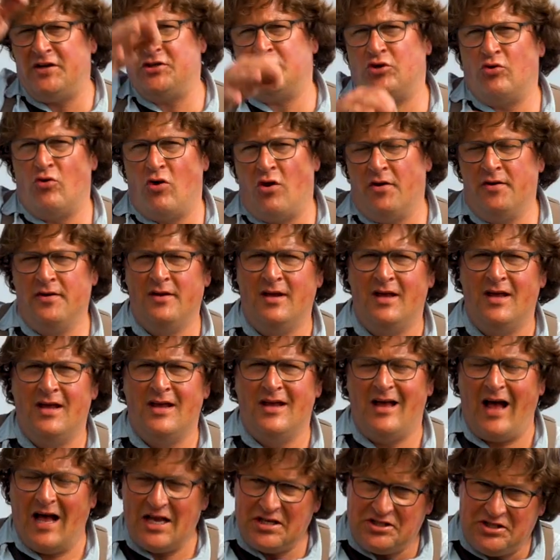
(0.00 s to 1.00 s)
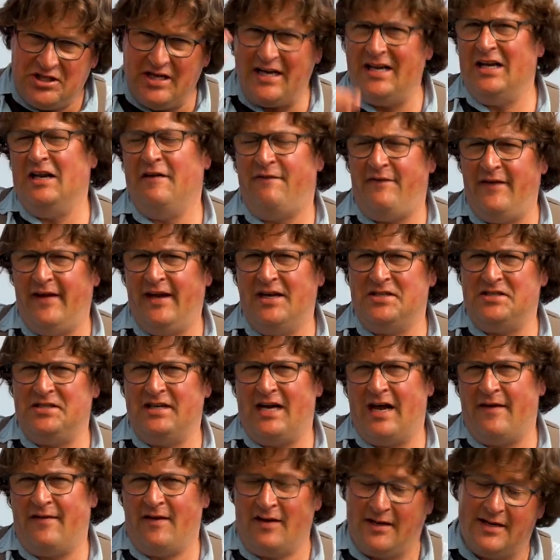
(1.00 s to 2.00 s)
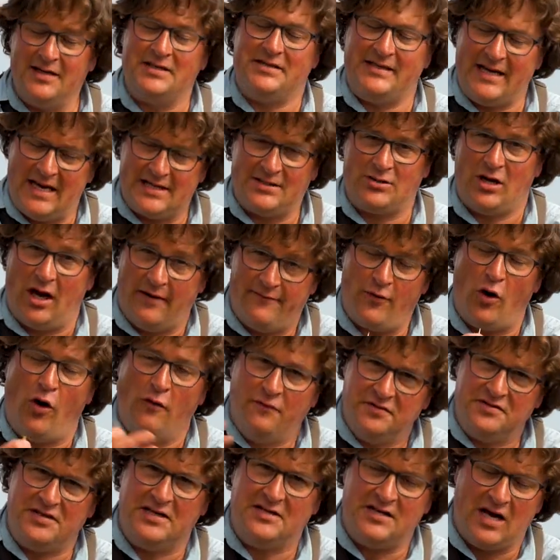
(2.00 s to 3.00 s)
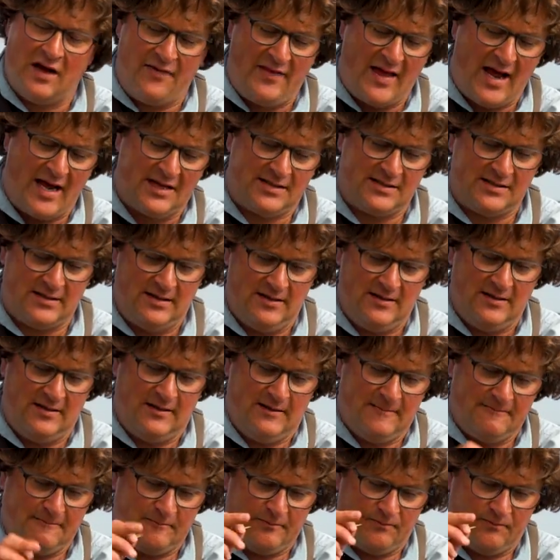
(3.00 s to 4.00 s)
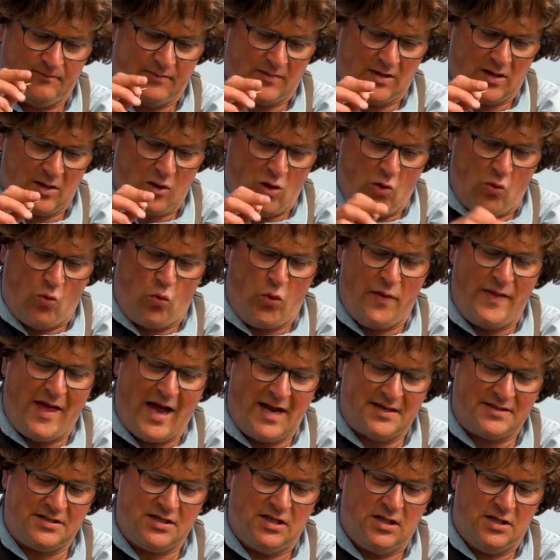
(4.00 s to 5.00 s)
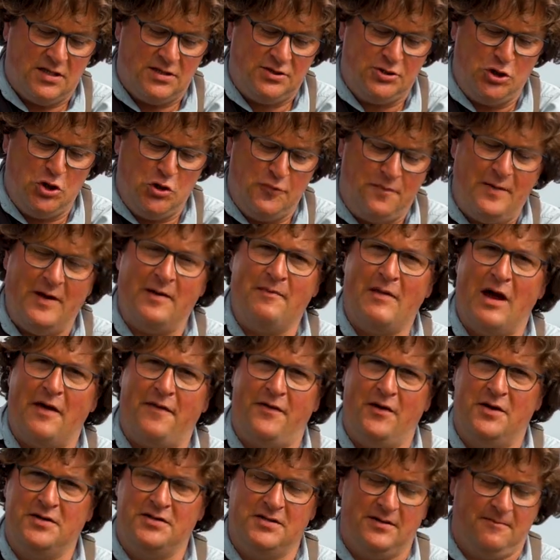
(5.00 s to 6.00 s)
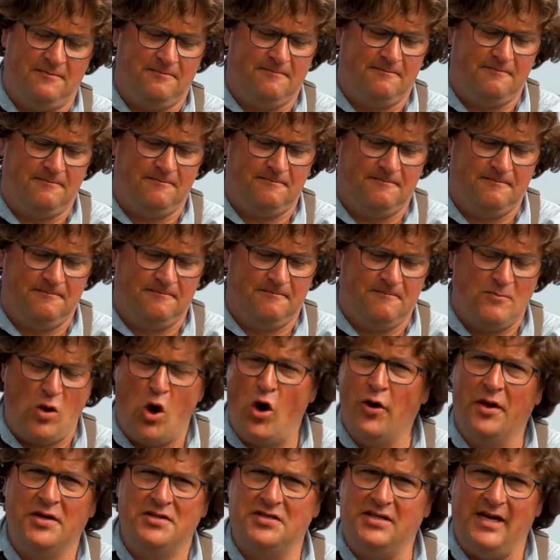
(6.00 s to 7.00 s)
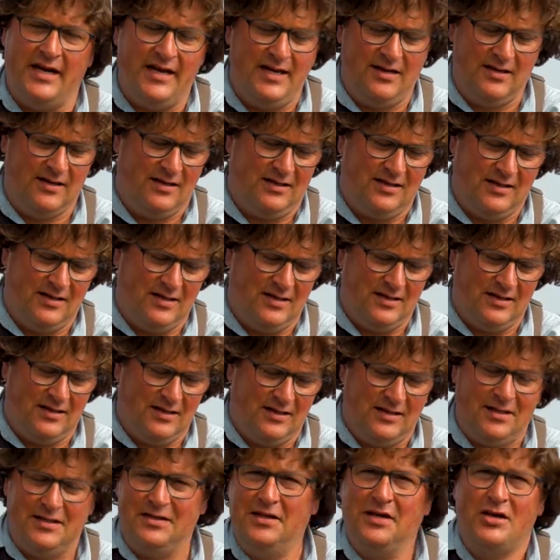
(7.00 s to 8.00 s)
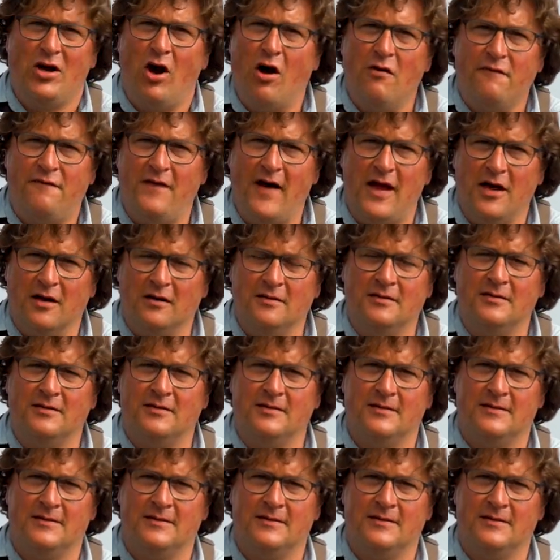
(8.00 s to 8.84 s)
fish are on and sticking your fingers together, because yes, I've obviously done that. With that toothpick method, honestly, you can't fail.